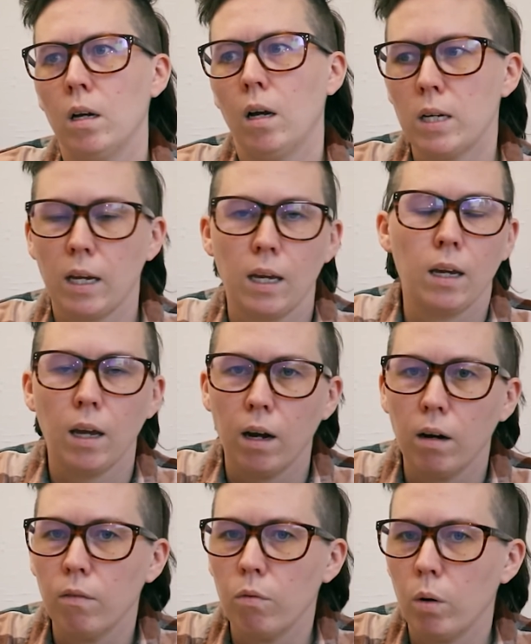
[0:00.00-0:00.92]
taking
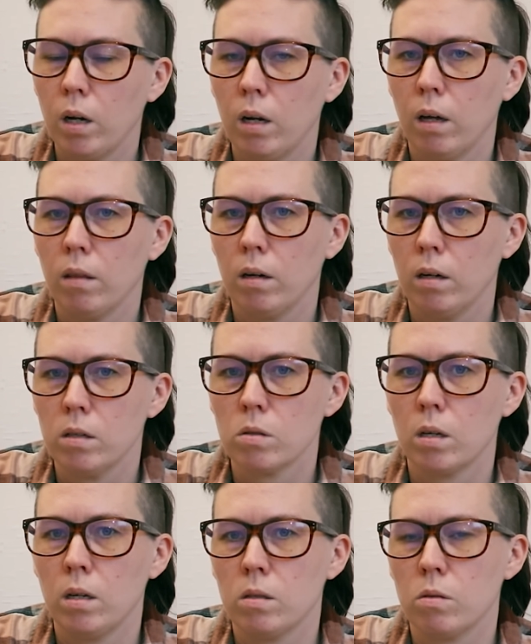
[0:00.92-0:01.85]
care of one another
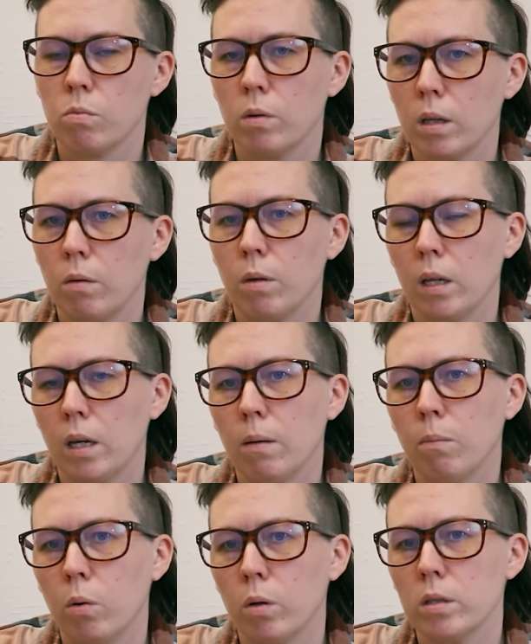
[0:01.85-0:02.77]
is really, really
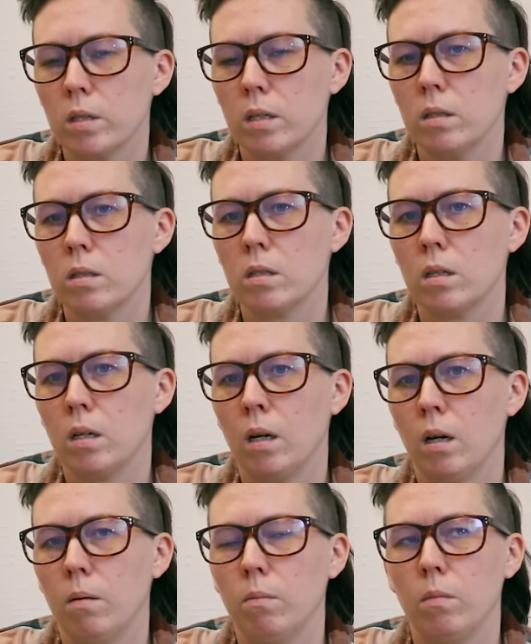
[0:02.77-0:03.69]
important
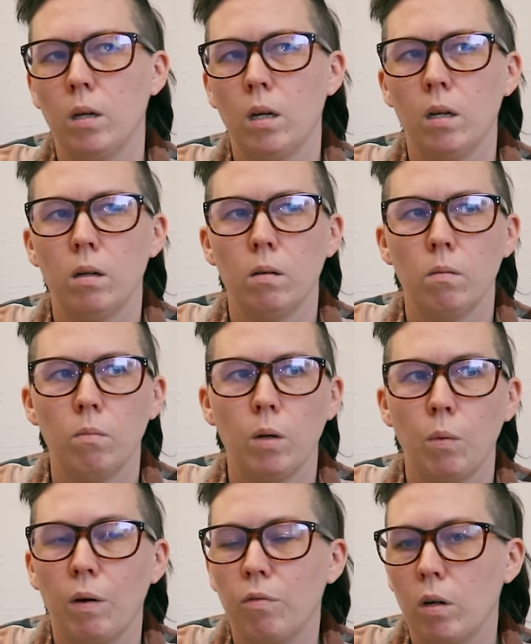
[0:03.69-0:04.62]
in
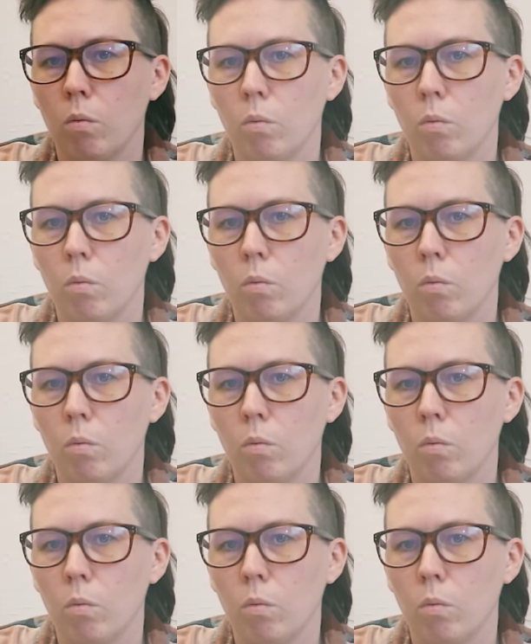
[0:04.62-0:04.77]
midwifery